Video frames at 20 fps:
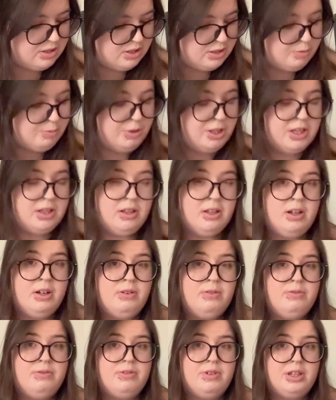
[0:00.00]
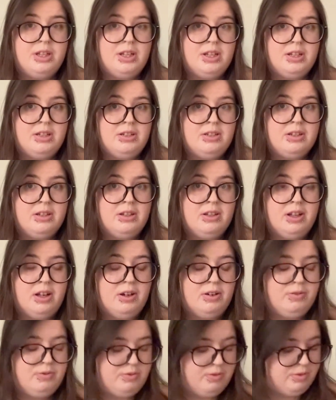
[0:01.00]
to be loved, and to
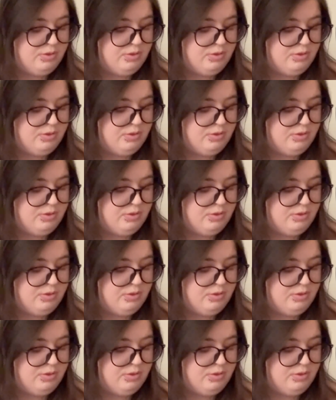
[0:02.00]
love.